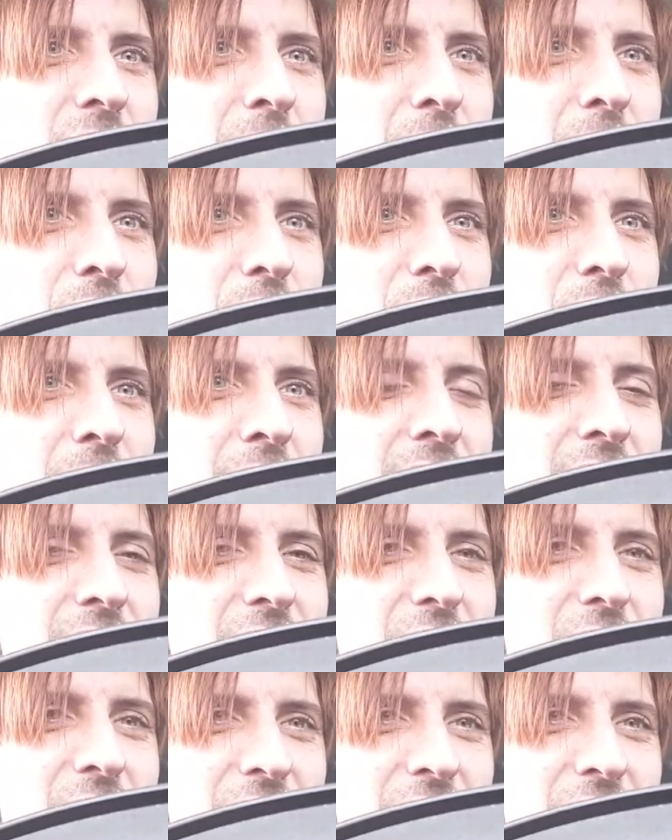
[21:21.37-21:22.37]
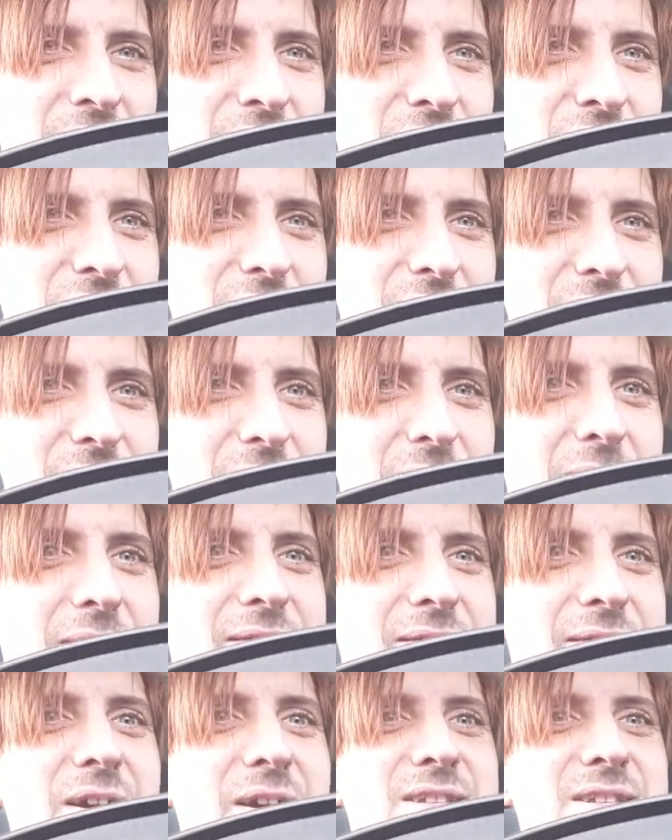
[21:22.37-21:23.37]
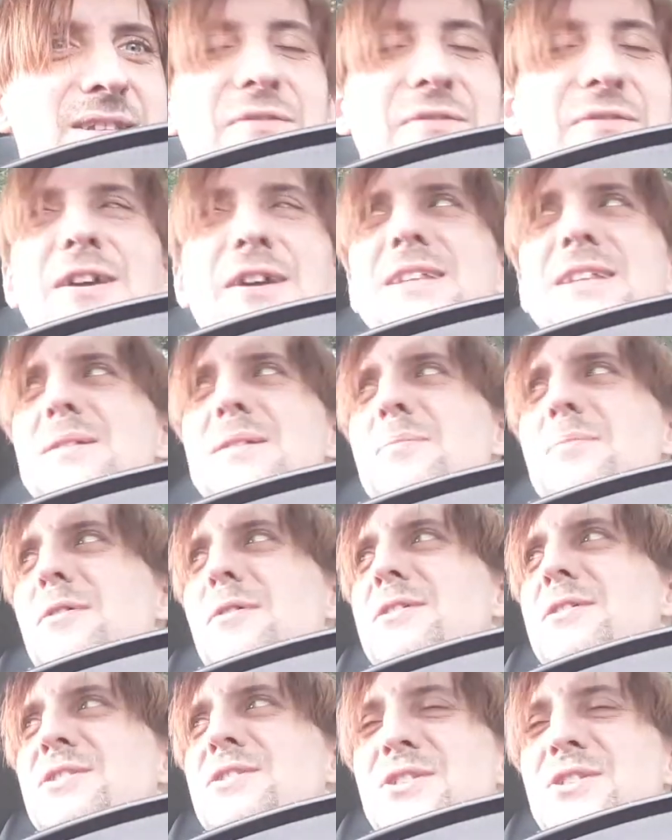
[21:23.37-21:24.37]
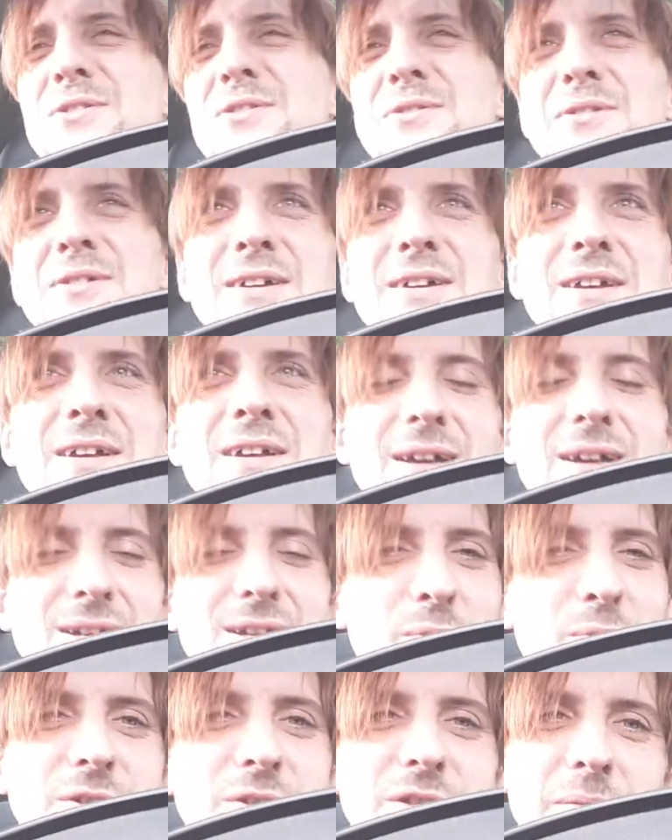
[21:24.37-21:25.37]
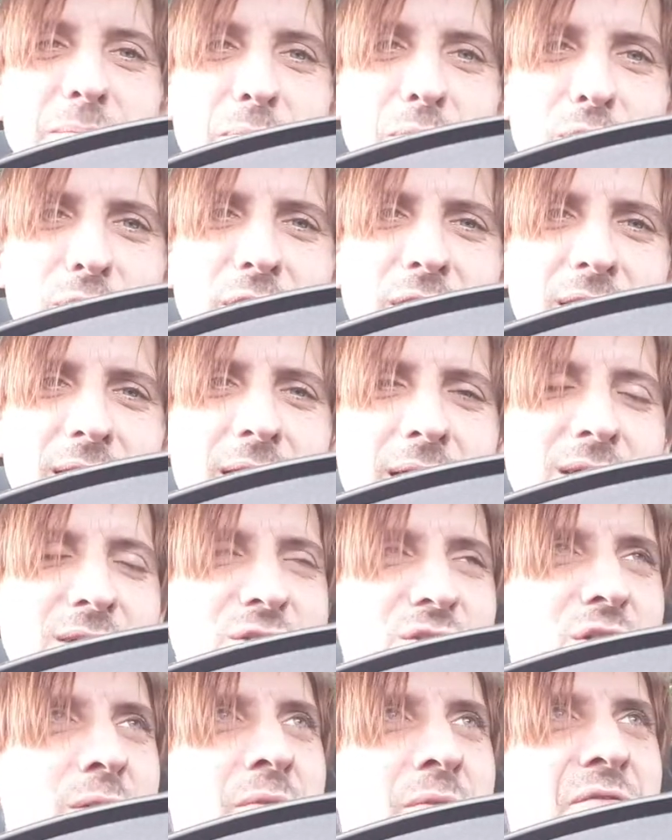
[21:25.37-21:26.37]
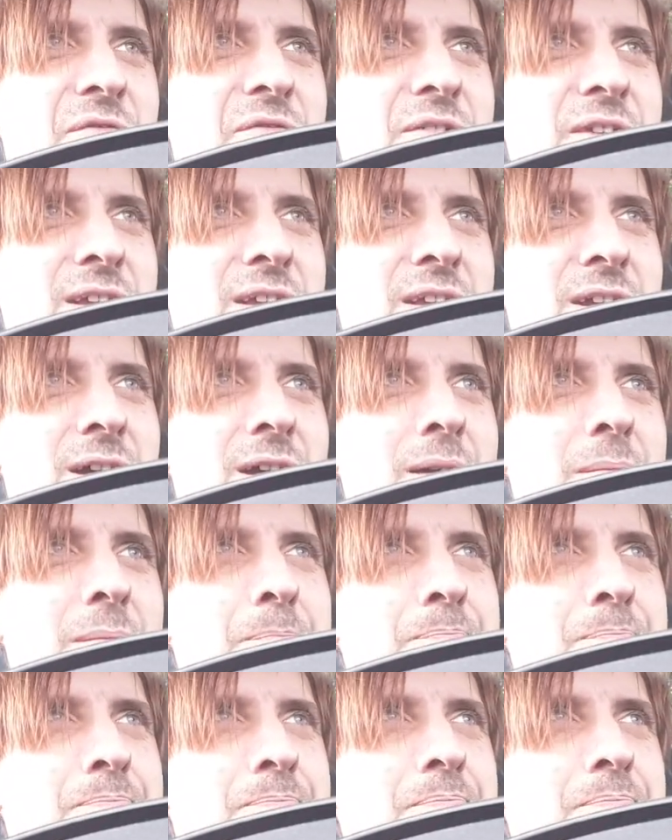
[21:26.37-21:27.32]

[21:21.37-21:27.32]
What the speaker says: He blocked me. Oh, there's a fucking surprise, too. Surprise he didn't block you last time with the